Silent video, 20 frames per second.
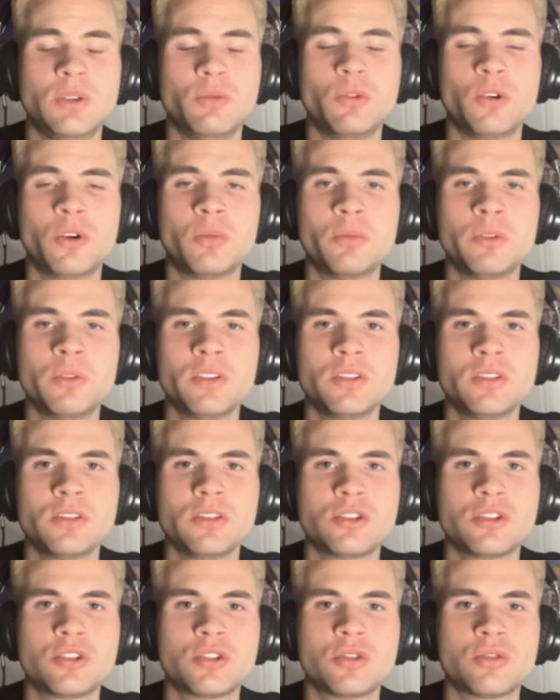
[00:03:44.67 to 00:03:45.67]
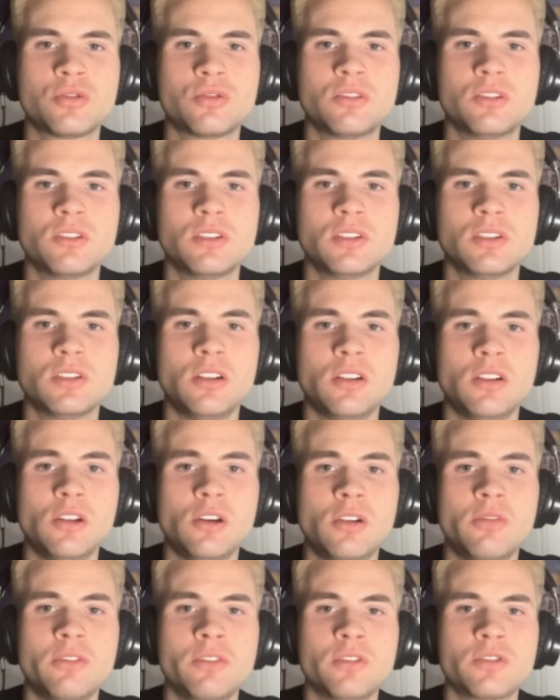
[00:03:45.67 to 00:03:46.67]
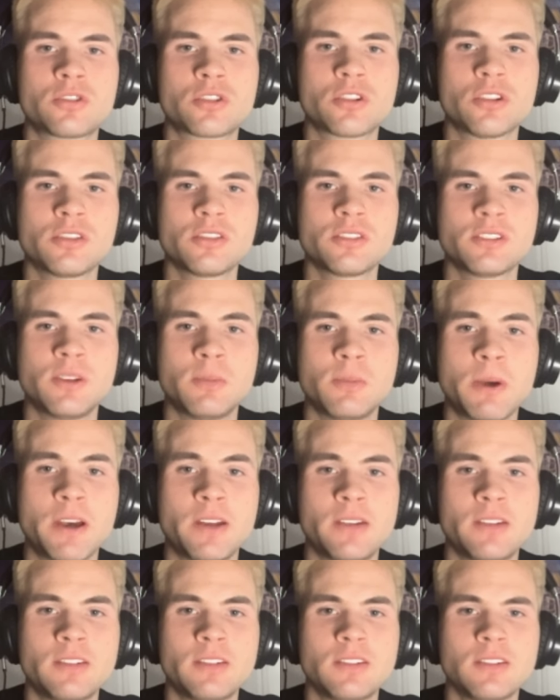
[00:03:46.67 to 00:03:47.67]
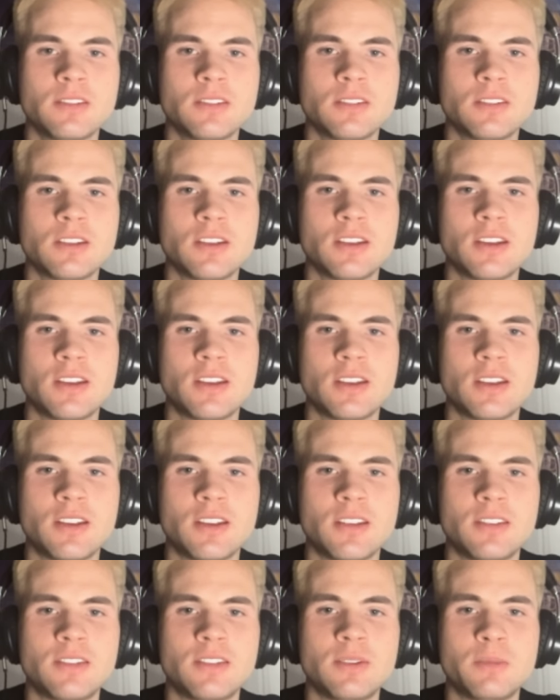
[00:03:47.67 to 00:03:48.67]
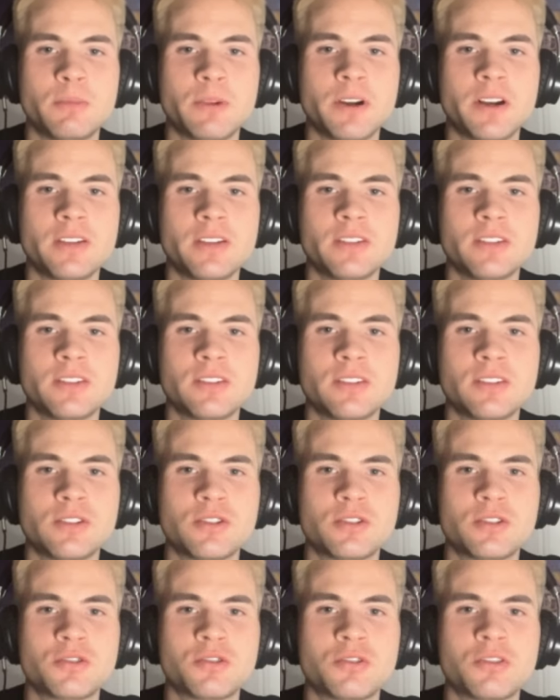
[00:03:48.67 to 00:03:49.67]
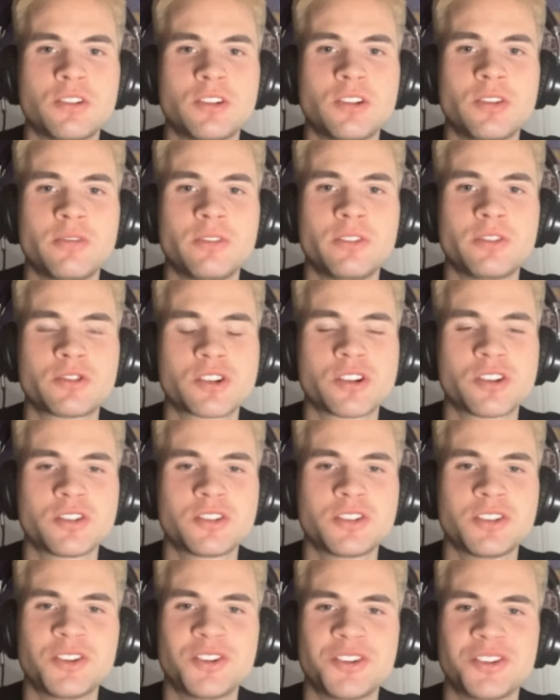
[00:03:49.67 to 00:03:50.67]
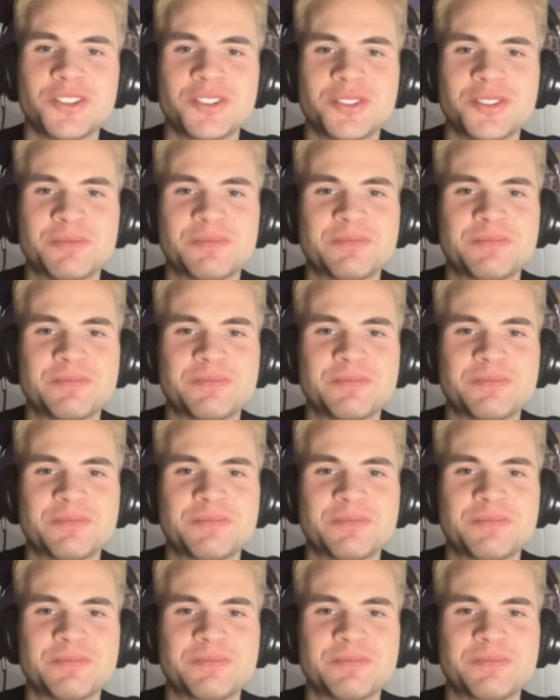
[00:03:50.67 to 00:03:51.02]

The woman should love and trust the man. The man should love and trust the God.